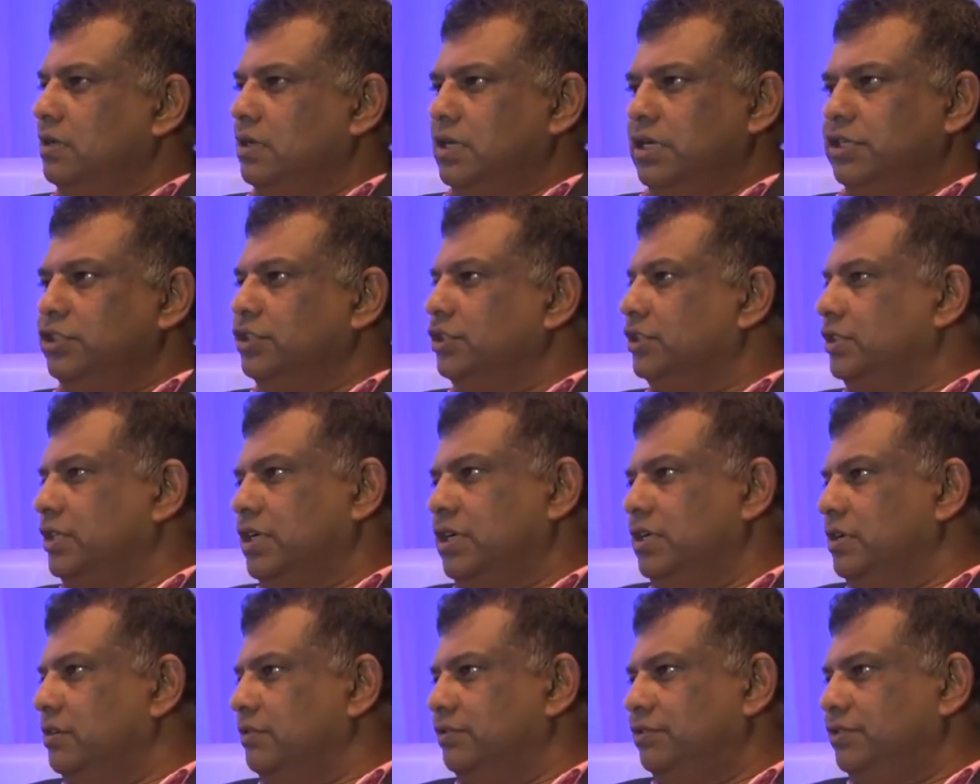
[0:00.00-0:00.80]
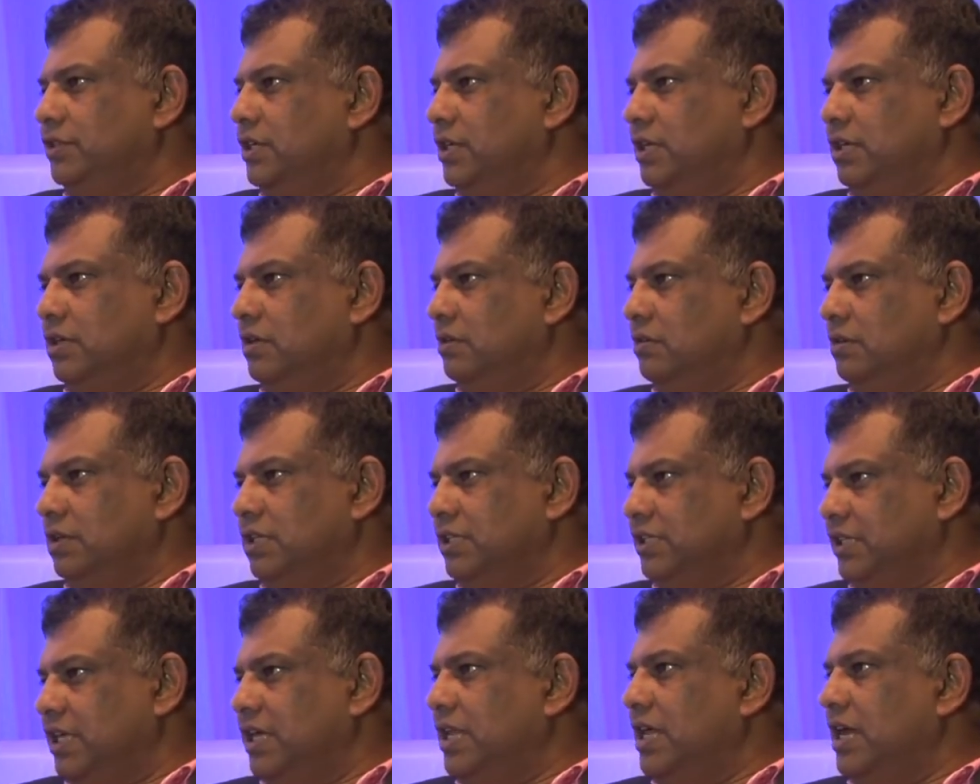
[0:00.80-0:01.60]
I just kind of say,
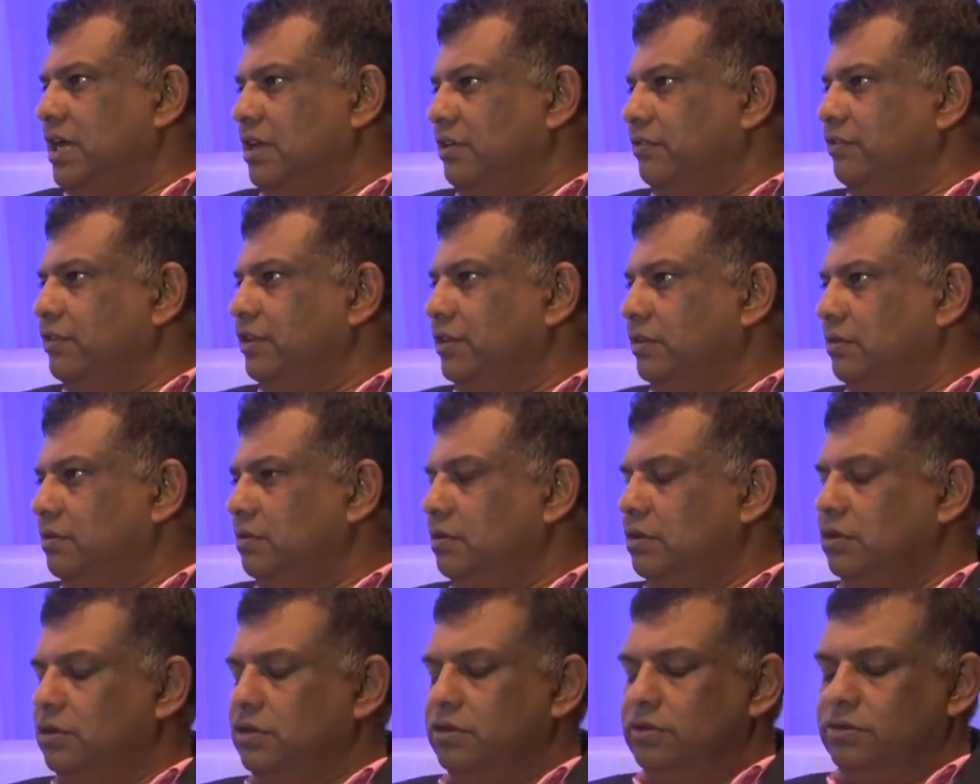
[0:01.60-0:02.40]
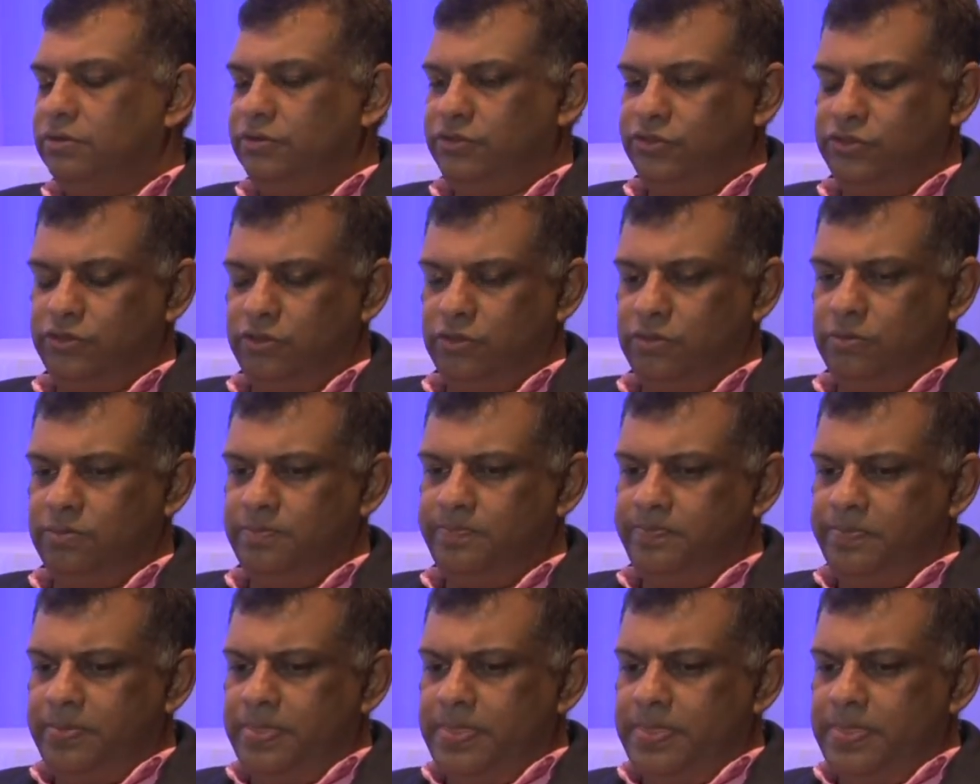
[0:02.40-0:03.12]
let's get out of it, you know. So